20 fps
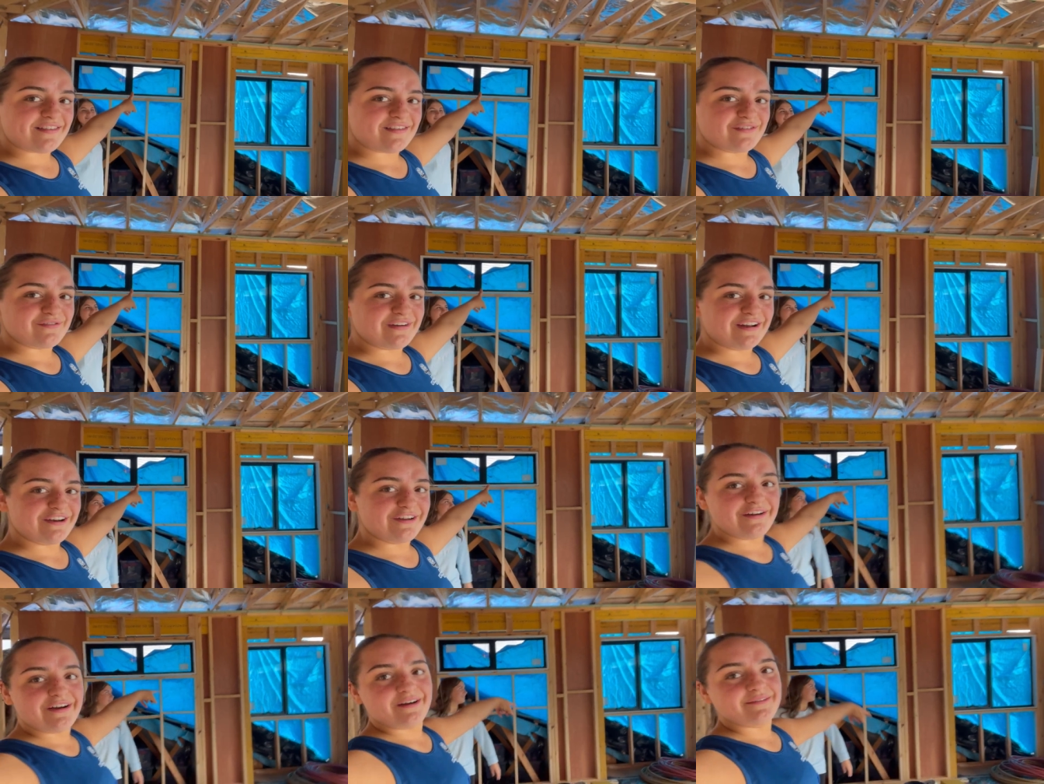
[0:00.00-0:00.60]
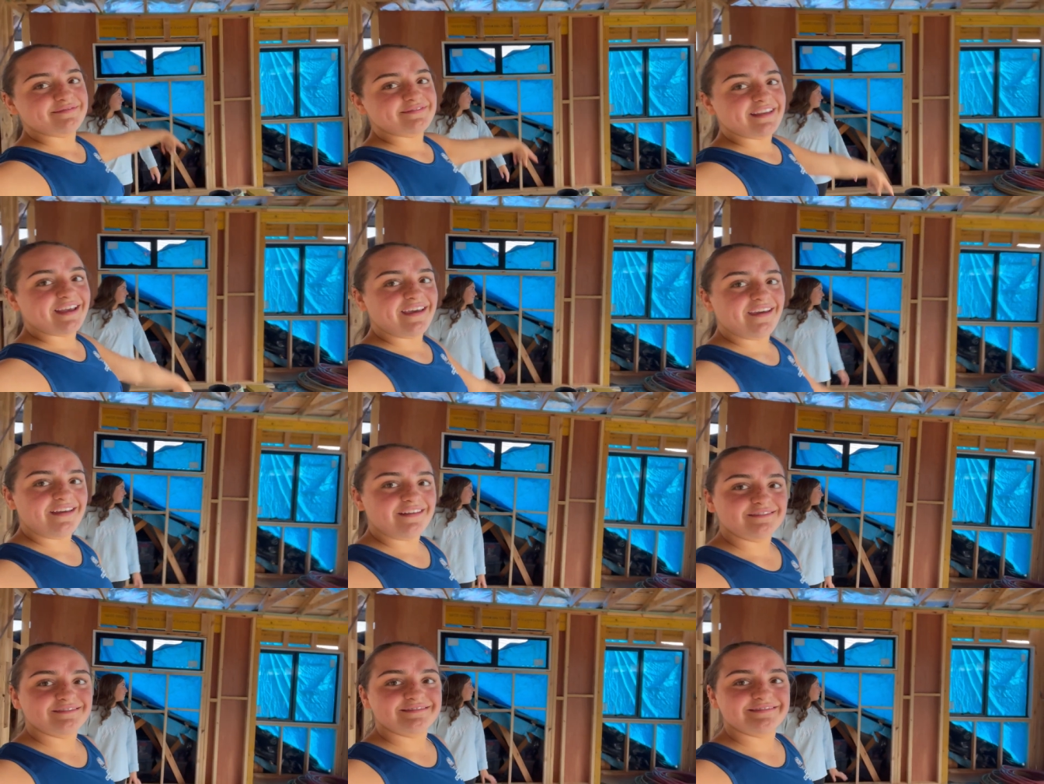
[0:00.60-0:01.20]
a reno update.
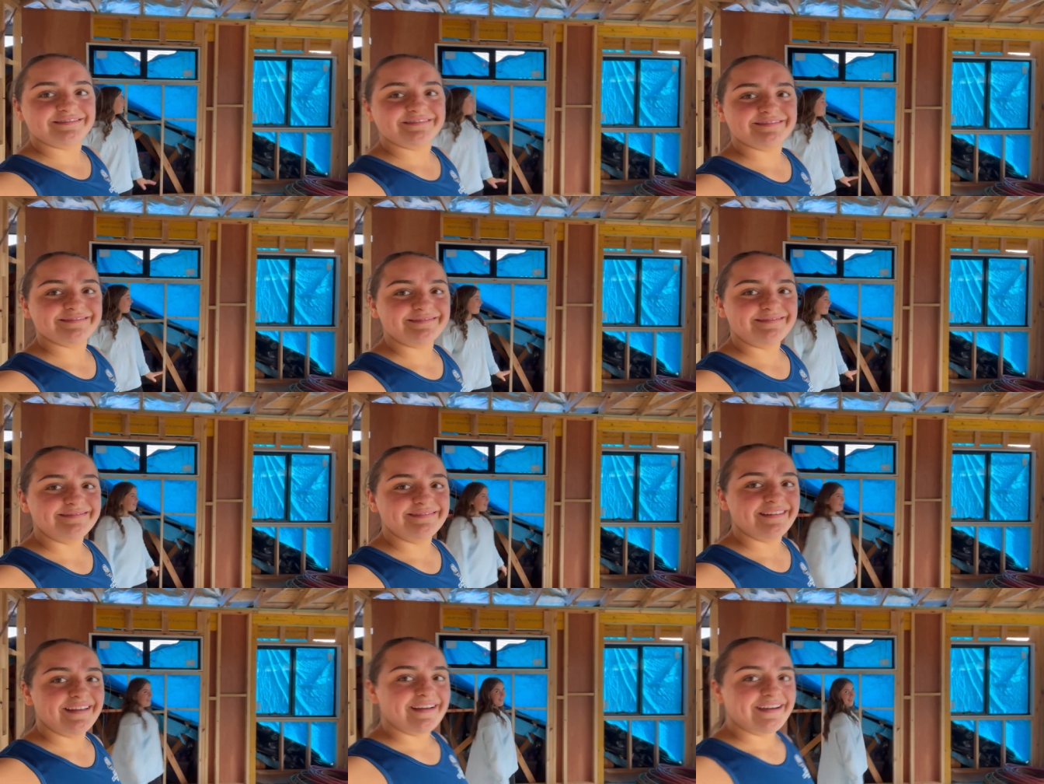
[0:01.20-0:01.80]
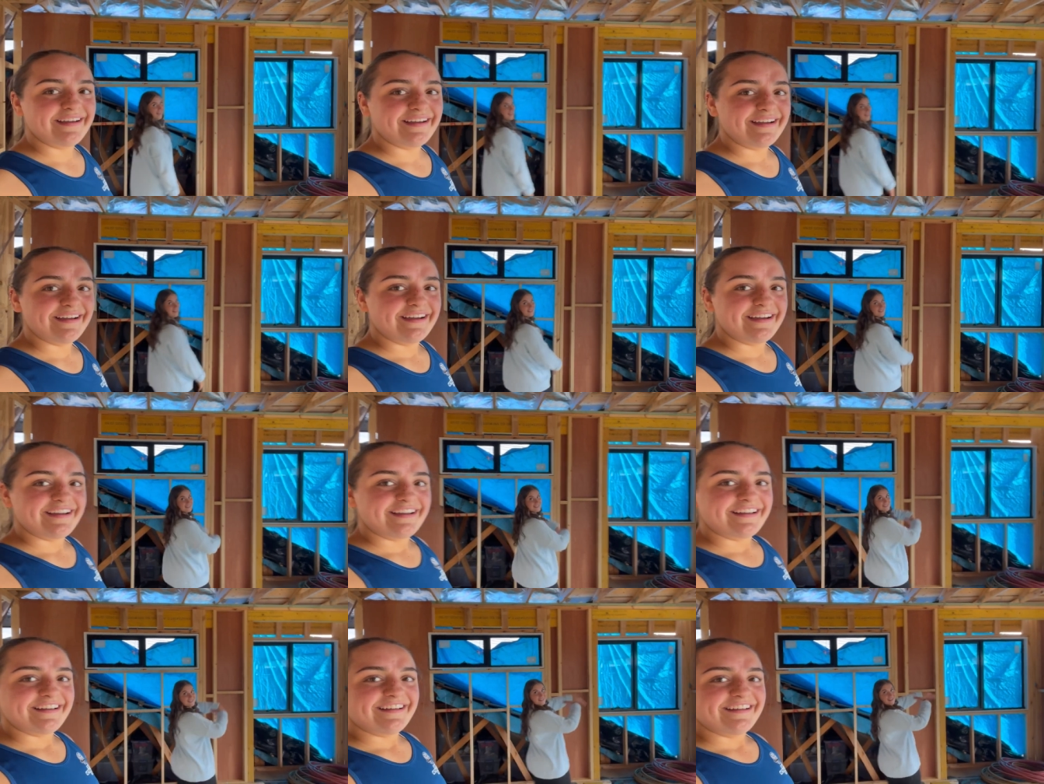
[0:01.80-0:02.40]

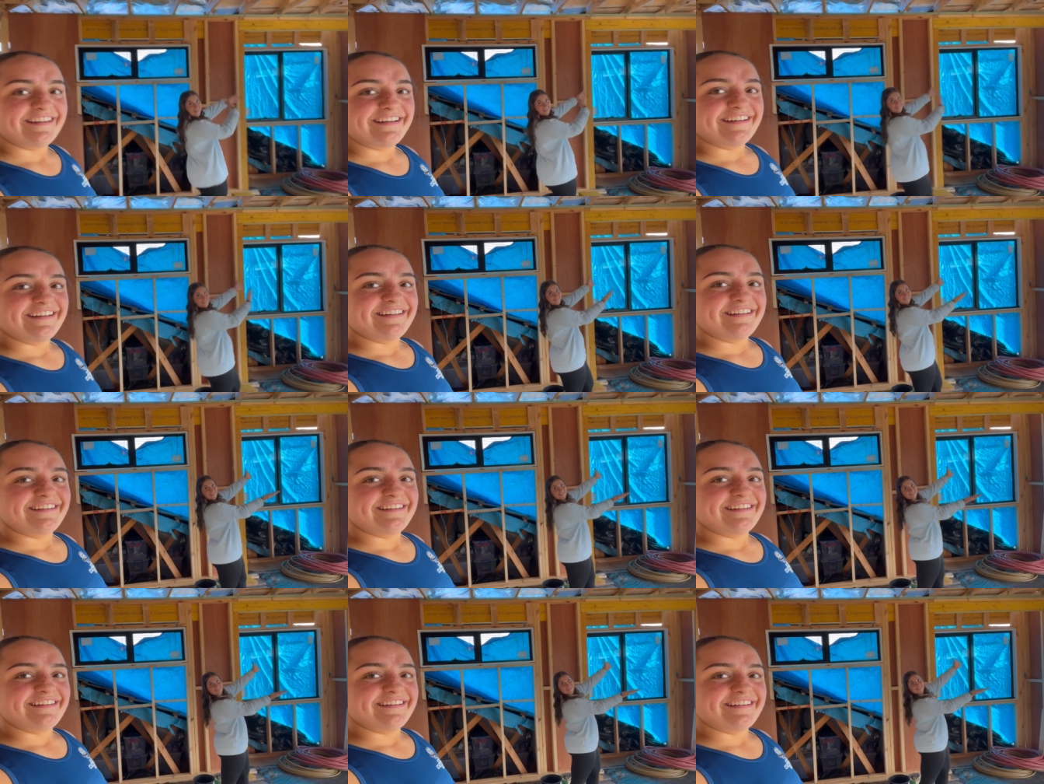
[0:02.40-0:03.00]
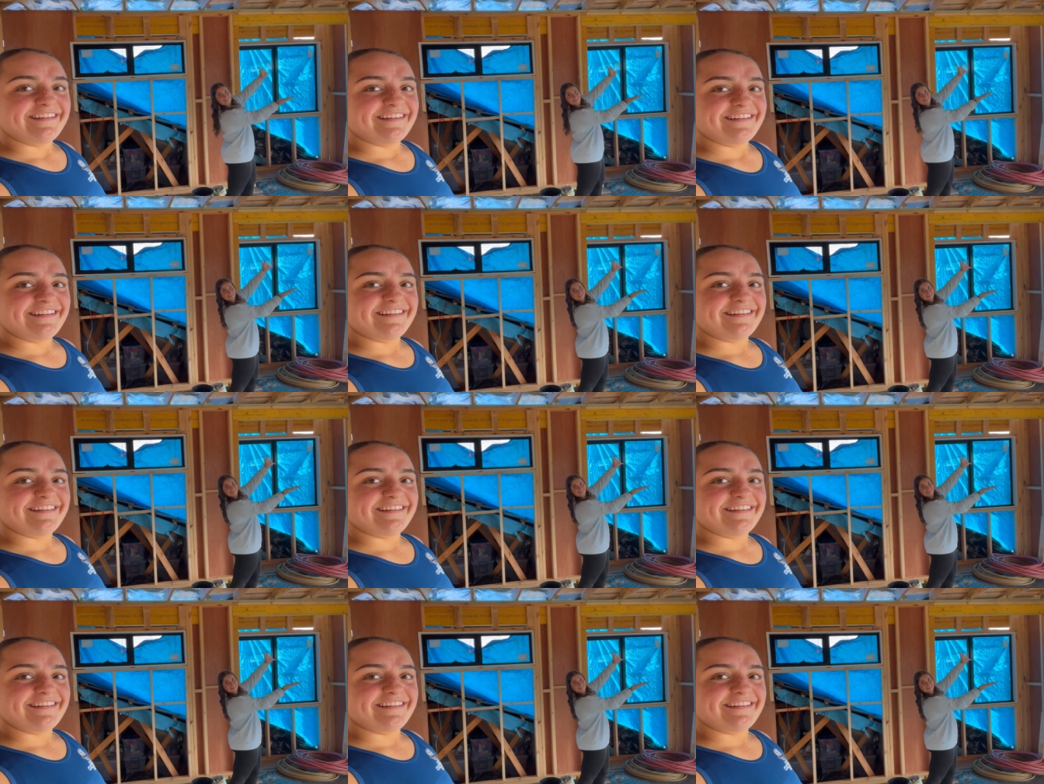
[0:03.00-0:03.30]
That's another window.